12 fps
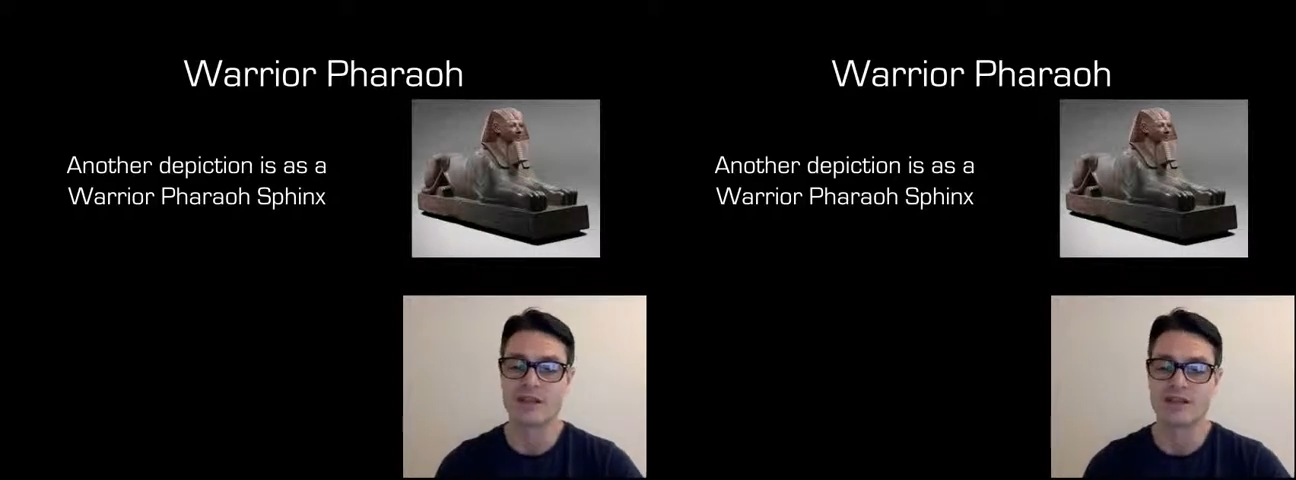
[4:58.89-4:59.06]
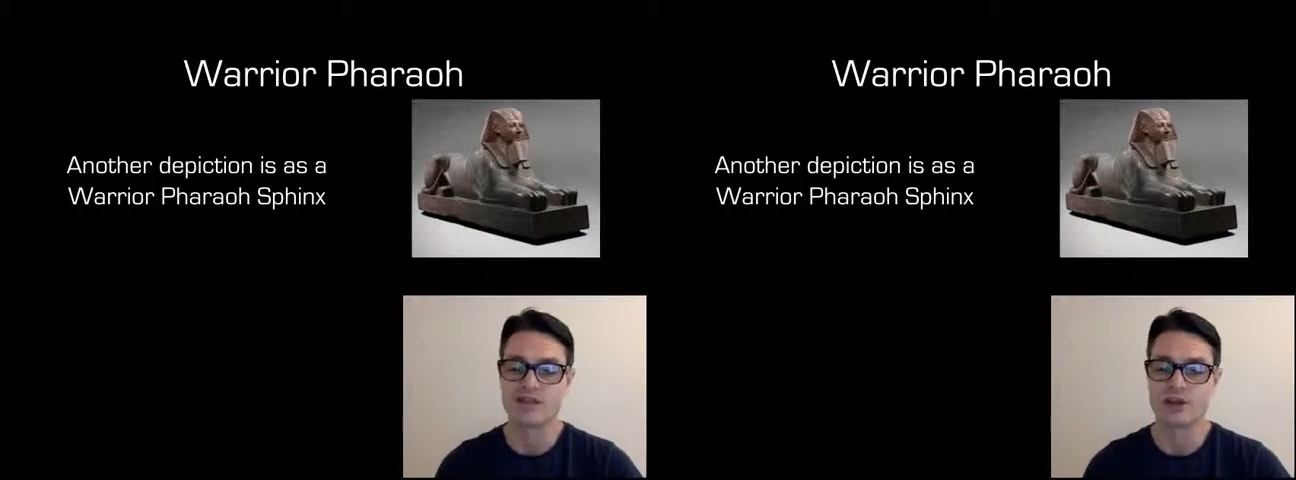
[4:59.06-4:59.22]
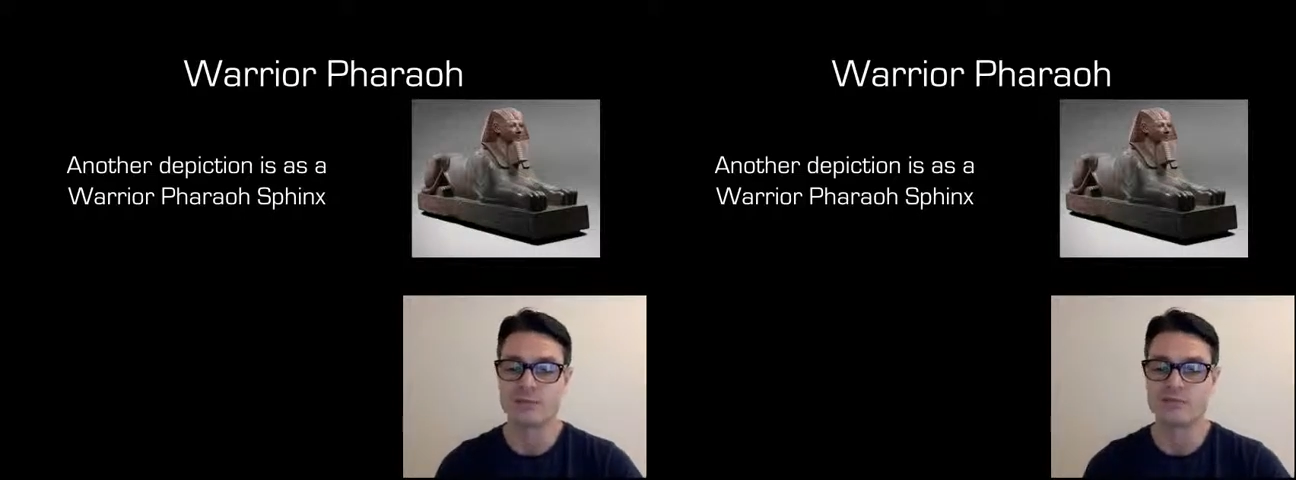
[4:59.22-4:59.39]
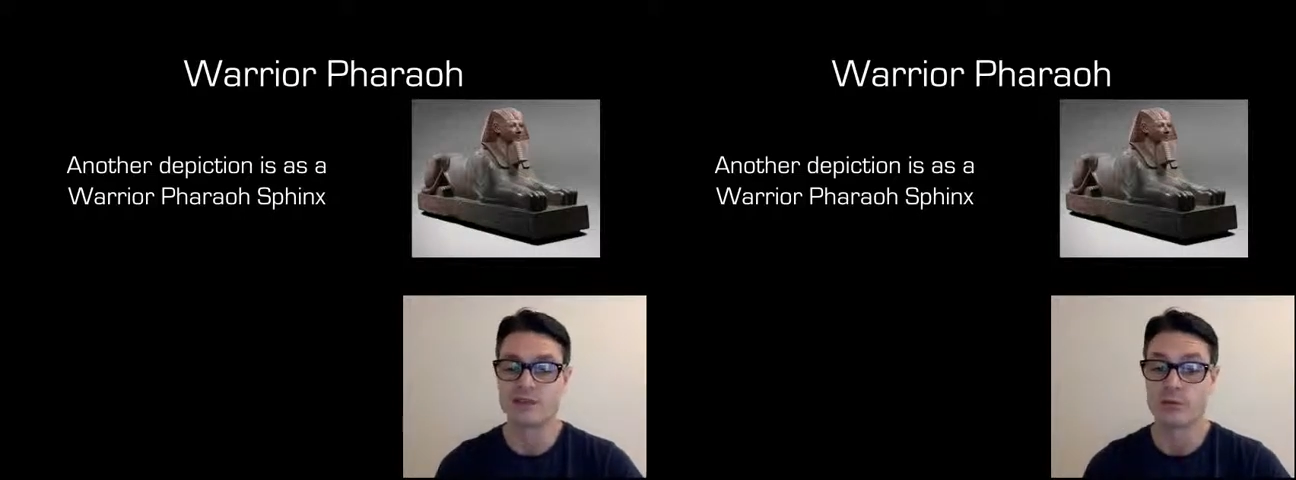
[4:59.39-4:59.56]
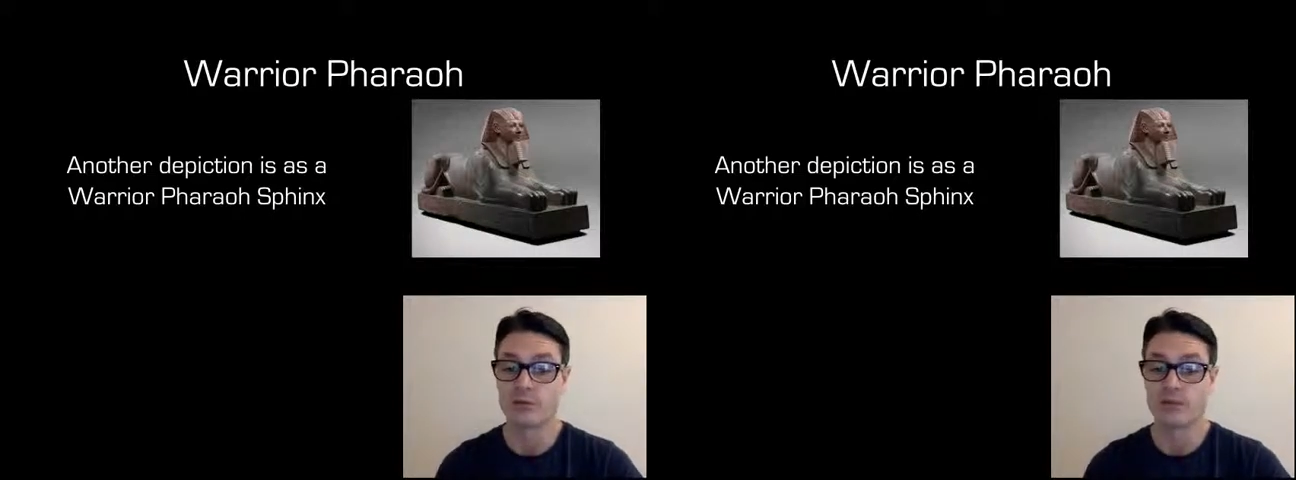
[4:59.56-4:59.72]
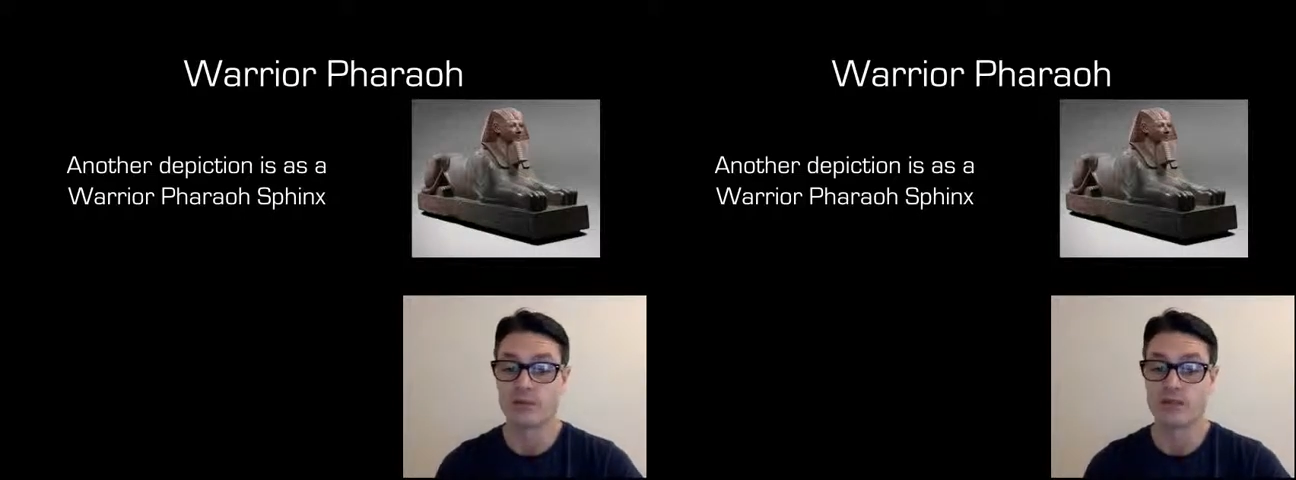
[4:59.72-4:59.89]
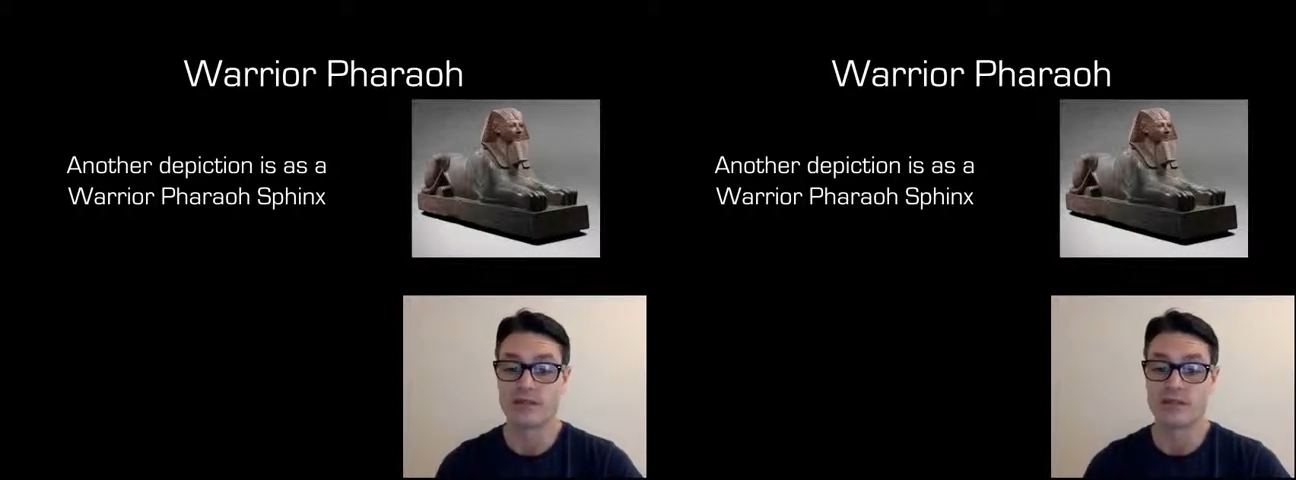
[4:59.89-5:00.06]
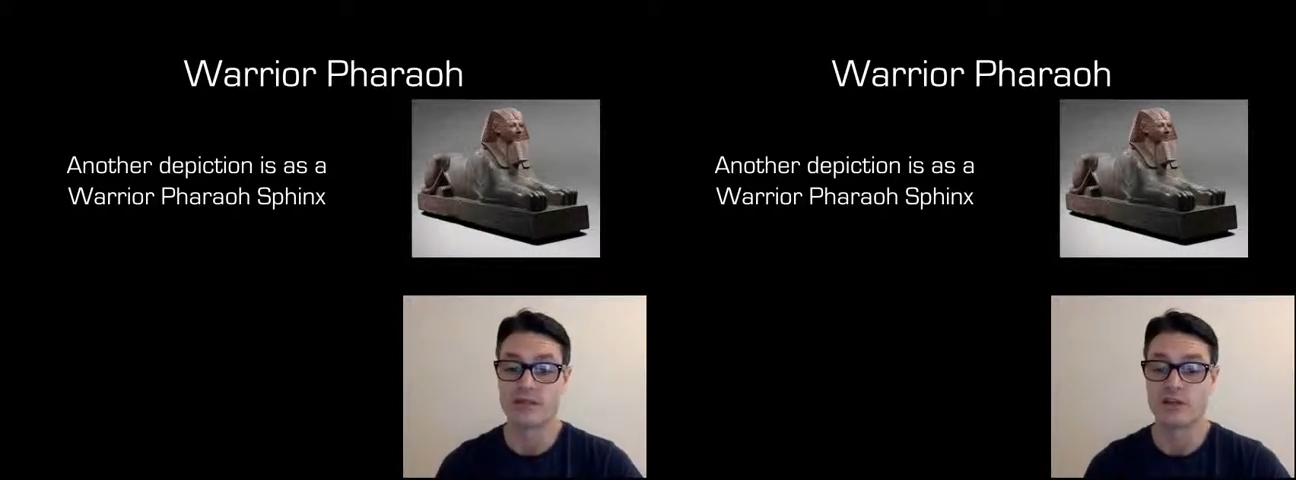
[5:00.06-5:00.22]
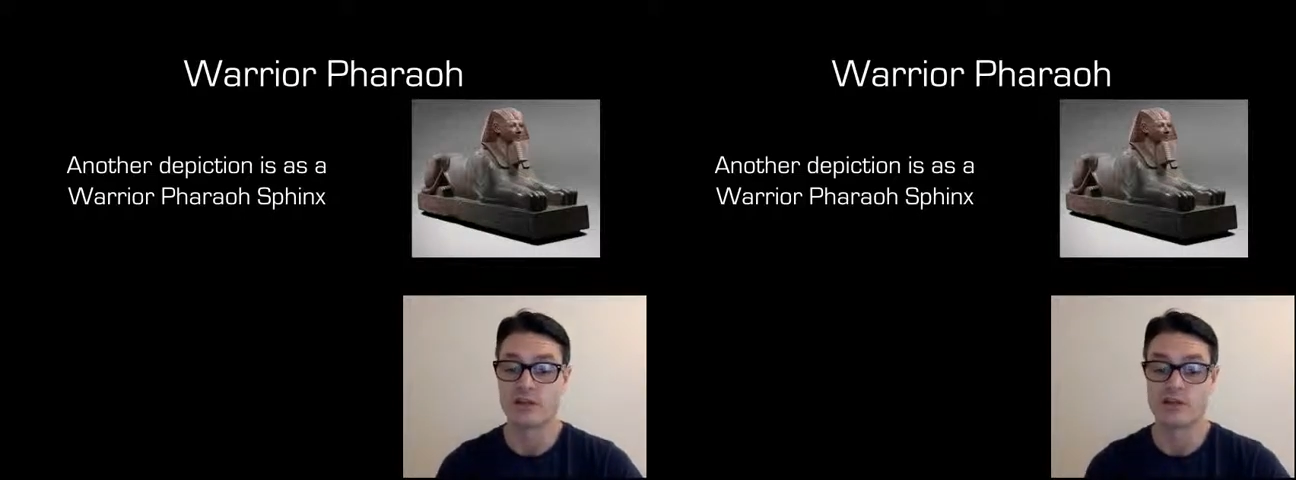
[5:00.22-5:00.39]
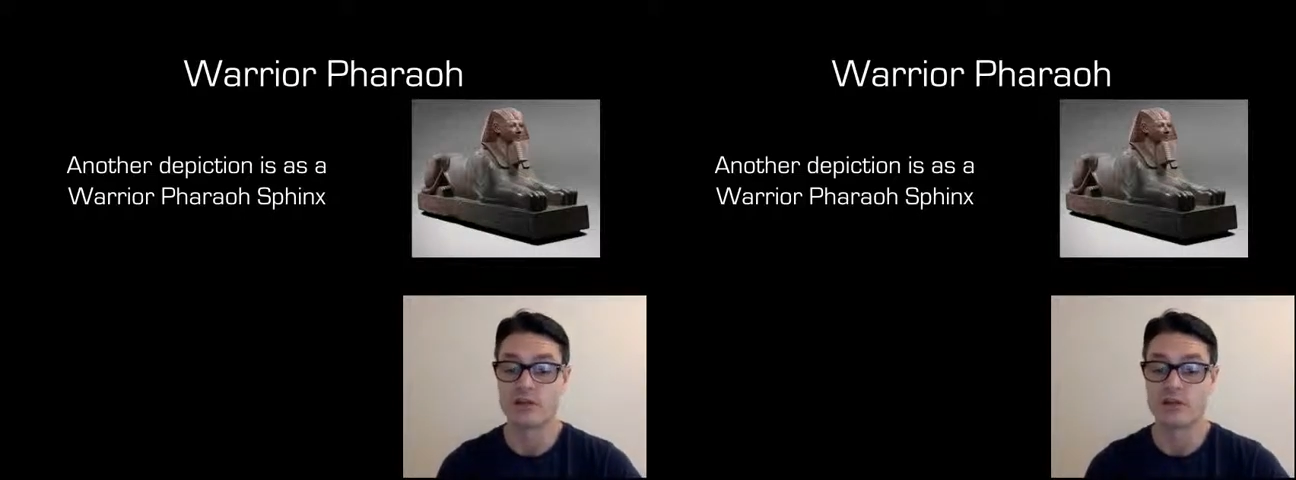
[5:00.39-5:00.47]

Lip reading: in the terms that we need to know.